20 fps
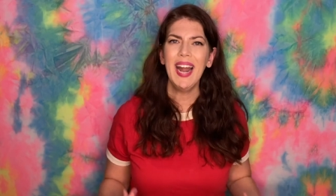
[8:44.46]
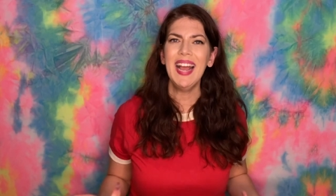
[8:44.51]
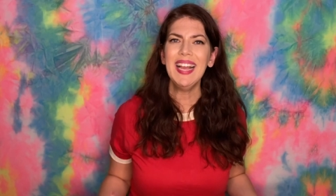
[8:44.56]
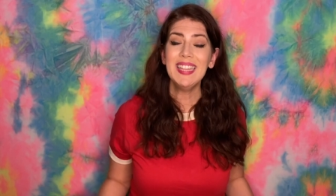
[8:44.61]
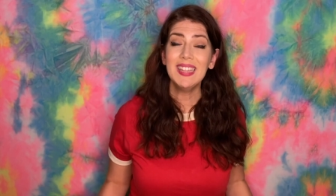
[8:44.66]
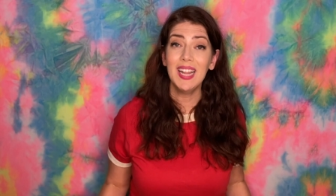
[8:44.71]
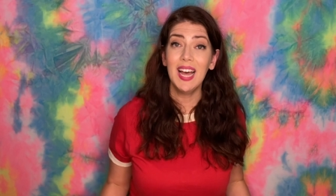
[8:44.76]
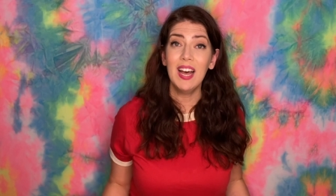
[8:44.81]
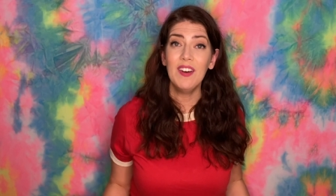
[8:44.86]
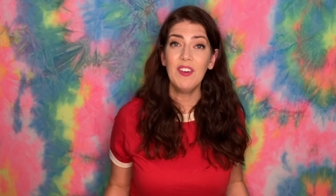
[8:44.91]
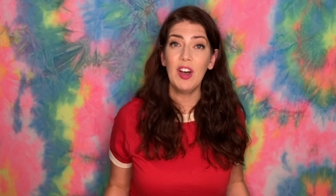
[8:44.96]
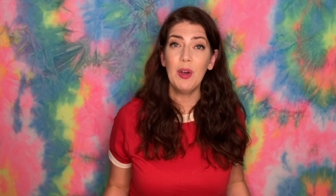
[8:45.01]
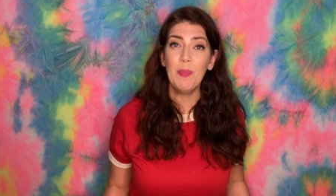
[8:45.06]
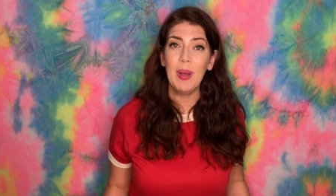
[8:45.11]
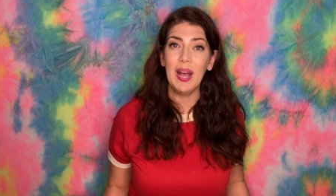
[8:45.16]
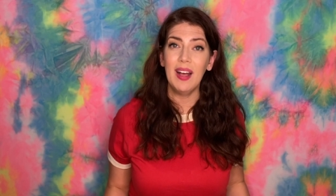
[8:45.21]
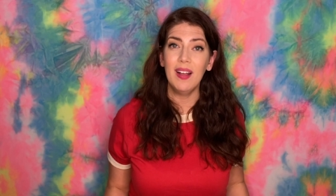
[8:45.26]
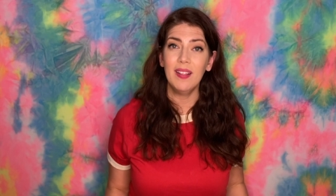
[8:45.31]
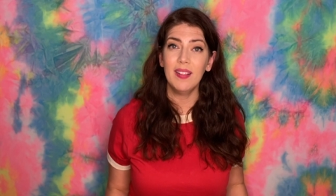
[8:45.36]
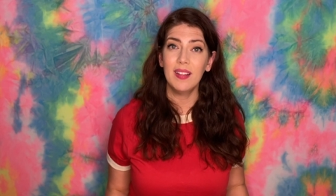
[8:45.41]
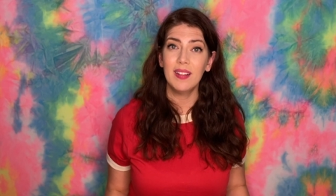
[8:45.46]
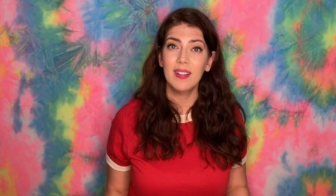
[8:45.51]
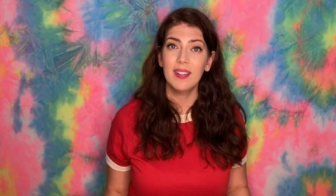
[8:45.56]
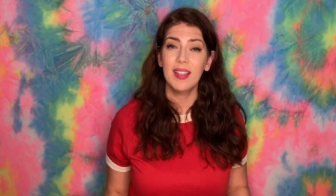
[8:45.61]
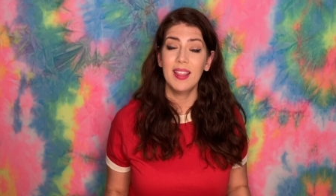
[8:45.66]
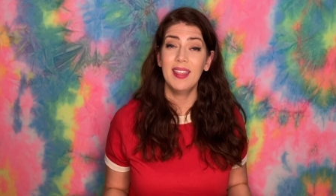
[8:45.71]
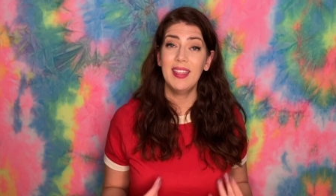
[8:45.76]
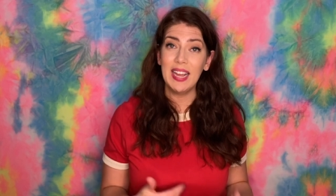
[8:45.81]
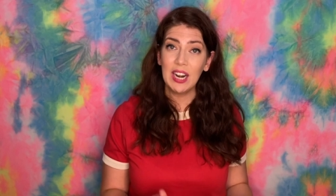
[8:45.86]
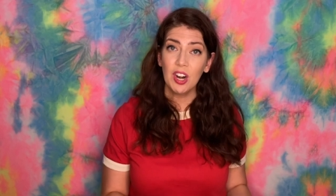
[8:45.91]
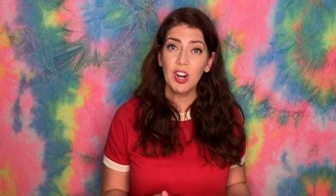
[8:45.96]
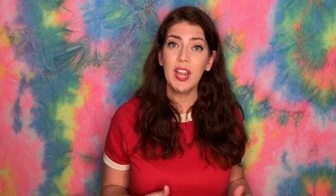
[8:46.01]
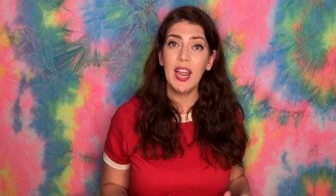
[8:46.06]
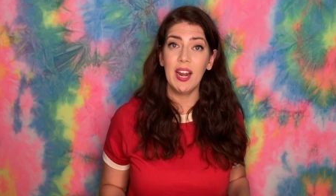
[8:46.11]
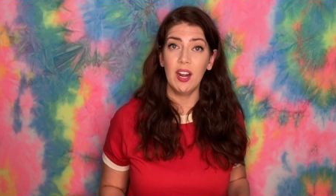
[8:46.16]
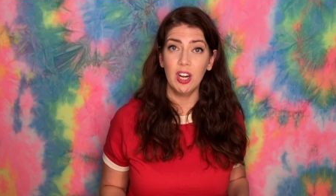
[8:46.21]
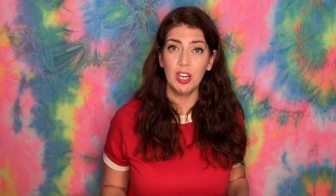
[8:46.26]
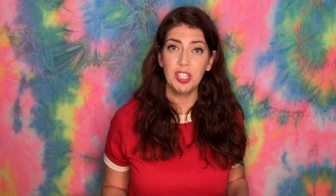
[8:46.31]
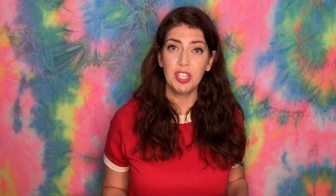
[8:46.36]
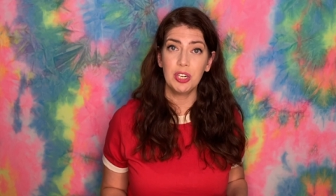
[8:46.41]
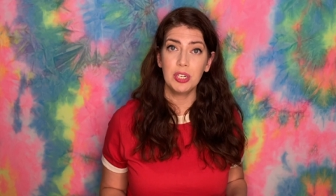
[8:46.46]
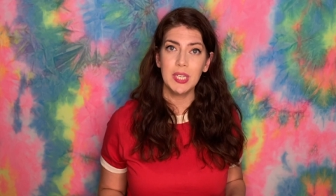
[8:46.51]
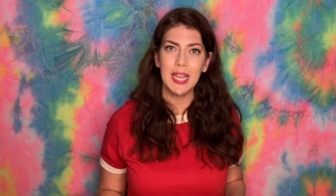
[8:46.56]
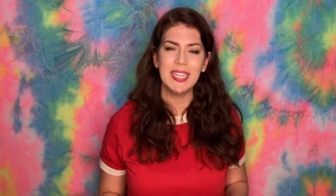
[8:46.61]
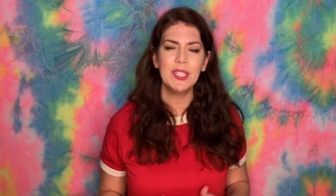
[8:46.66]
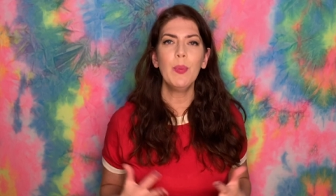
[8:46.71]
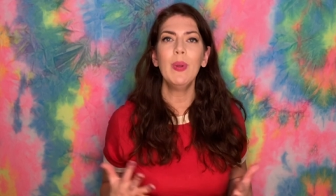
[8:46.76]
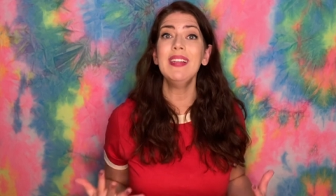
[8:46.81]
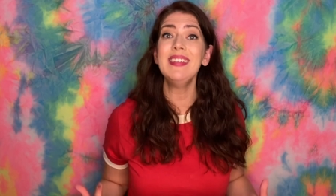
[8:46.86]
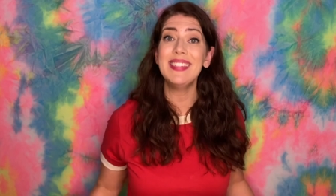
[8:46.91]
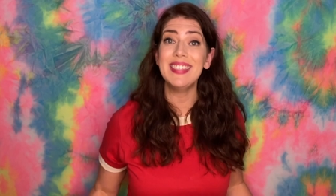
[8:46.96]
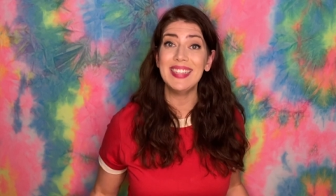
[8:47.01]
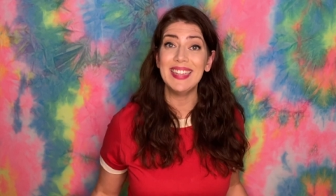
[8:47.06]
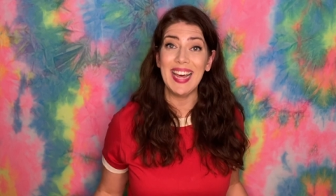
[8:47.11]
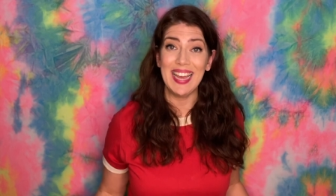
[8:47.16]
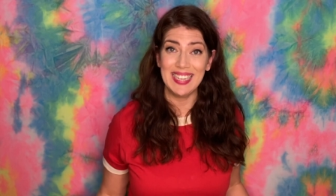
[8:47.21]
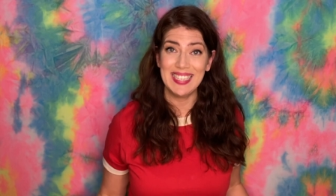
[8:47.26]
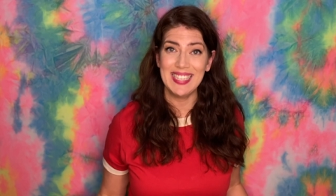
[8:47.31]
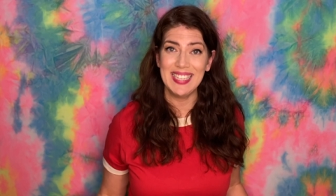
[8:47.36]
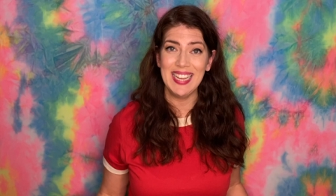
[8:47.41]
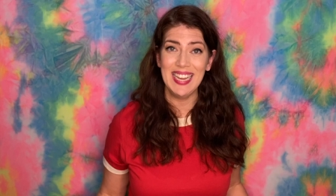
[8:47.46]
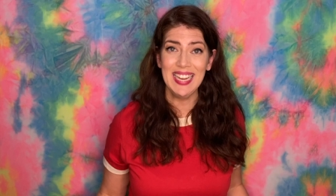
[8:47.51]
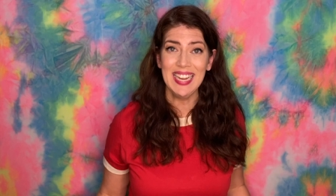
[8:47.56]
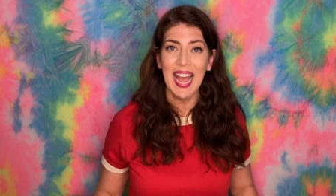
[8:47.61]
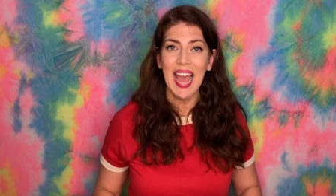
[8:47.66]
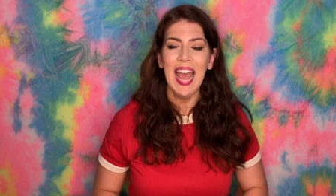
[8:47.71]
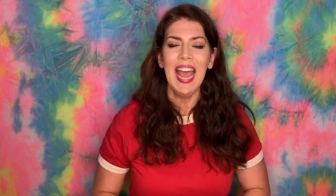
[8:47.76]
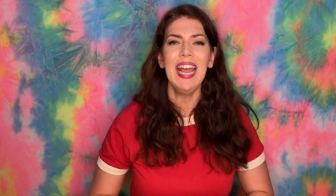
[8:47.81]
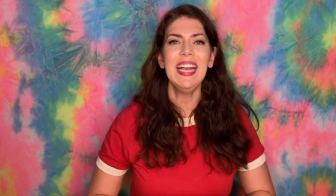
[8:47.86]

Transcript: I love about their characters, as well as Lexi,